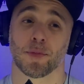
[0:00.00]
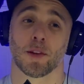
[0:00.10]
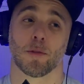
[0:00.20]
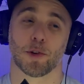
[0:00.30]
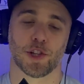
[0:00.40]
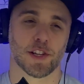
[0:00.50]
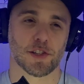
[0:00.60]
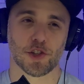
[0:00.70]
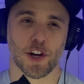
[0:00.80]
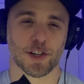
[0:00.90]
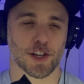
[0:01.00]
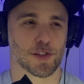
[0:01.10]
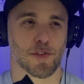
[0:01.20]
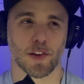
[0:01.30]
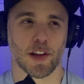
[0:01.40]
But she doesn't judge. I
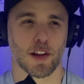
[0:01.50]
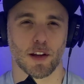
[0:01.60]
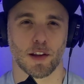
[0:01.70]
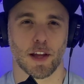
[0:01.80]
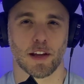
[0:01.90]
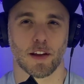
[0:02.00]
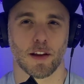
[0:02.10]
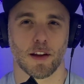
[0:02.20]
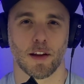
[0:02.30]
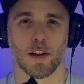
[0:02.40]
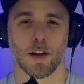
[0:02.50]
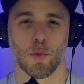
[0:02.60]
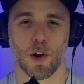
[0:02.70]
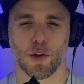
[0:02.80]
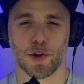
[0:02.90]
just feel like
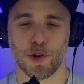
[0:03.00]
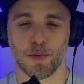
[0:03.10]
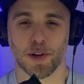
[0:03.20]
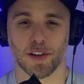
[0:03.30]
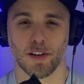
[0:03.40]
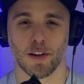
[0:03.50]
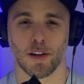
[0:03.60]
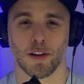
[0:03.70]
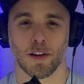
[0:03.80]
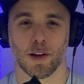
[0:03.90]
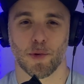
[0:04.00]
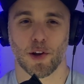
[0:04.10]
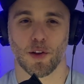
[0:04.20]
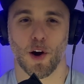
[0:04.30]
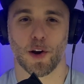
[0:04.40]
we're all human, and we
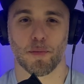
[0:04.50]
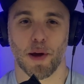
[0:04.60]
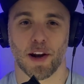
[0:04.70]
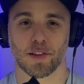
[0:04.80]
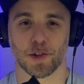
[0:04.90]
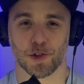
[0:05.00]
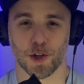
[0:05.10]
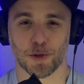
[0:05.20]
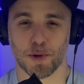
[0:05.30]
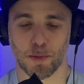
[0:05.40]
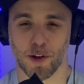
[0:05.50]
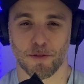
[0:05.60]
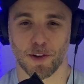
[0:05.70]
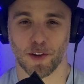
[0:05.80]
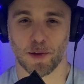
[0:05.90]
all automatically judge people, I
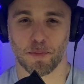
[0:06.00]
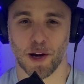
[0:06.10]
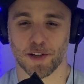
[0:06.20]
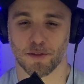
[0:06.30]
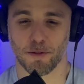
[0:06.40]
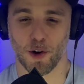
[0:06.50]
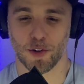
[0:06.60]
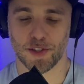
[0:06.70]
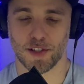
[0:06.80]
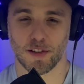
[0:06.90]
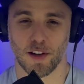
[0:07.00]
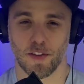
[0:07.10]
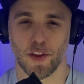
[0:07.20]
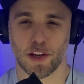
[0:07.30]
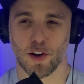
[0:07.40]
feel like, by default.
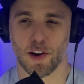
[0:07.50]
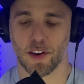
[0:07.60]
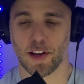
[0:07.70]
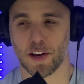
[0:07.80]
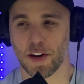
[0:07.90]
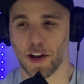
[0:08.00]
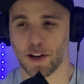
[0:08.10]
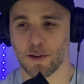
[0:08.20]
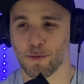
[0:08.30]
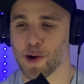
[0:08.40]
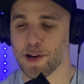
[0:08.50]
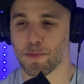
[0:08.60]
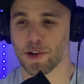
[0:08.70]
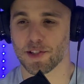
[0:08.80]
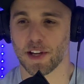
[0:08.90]
And like, not in like a negative way,
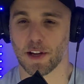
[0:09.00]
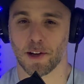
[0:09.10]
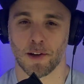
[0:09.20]
but it's like